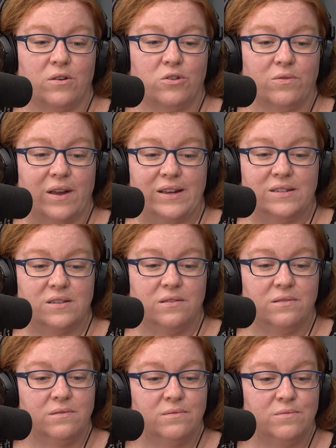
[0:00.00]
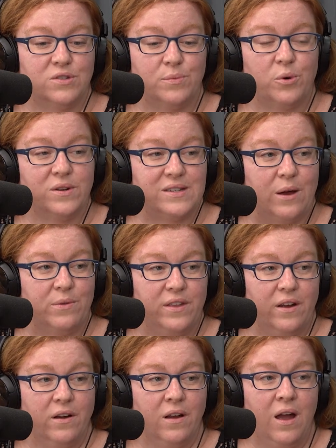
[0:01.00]
are great supports out
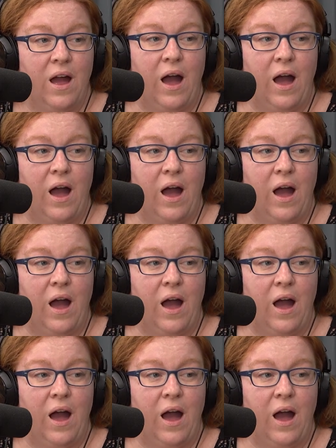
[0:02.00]
there.